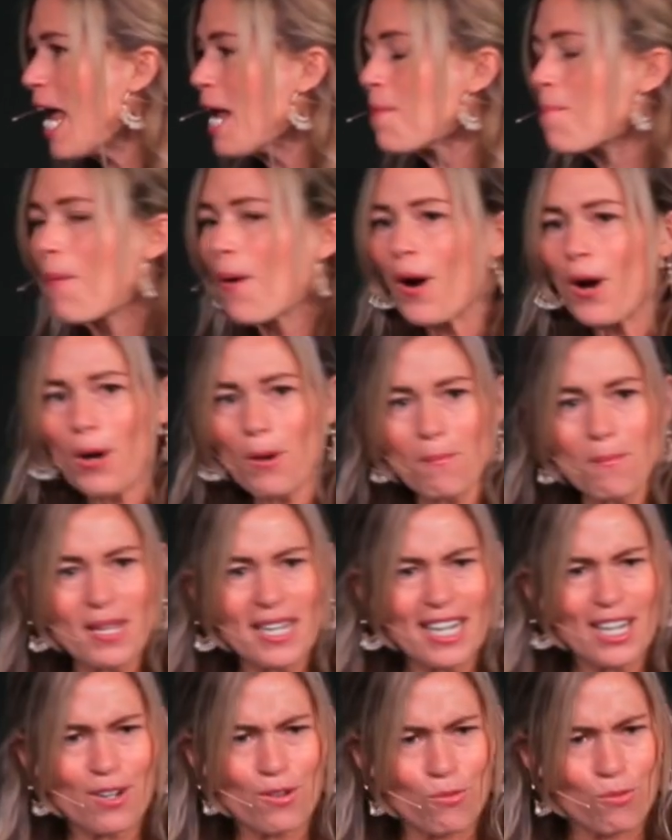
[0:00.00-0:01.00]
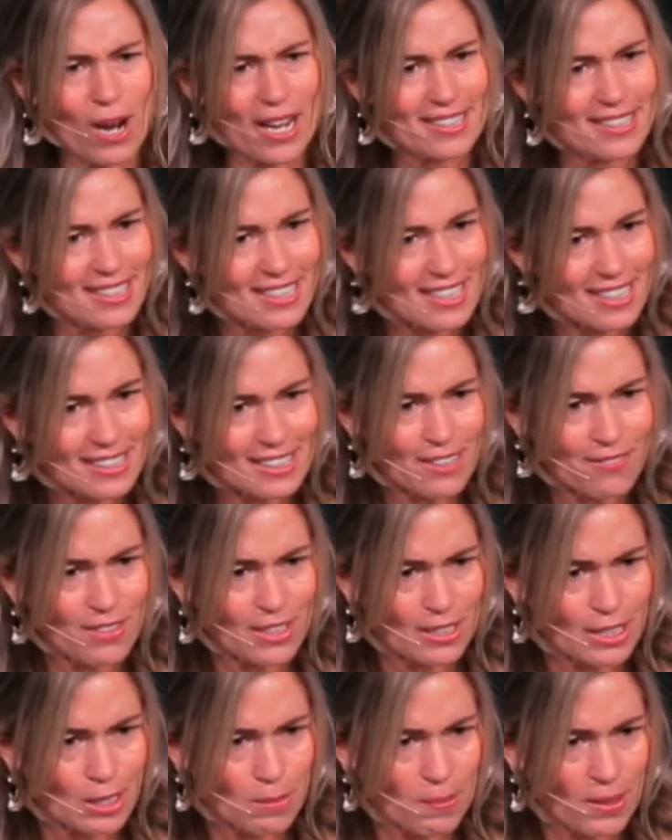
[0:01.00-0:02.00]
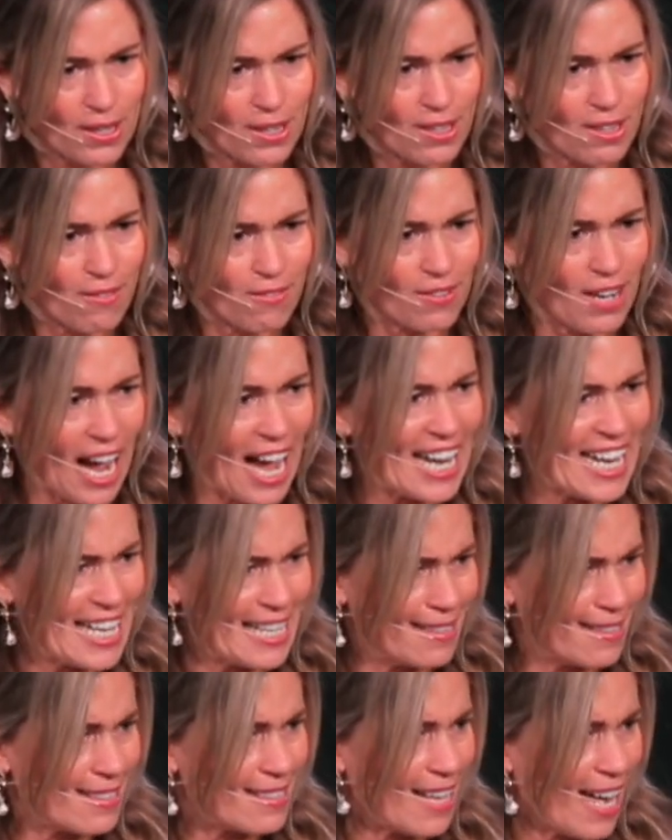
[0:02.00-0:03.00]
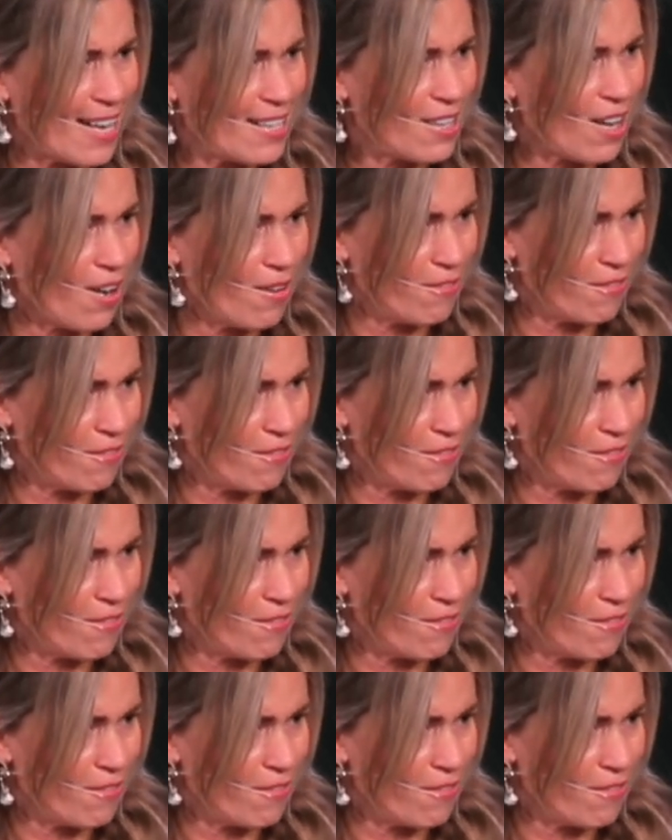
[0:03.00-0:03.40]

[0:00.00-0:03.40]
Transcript: permanent residence of the Spirit of God inside of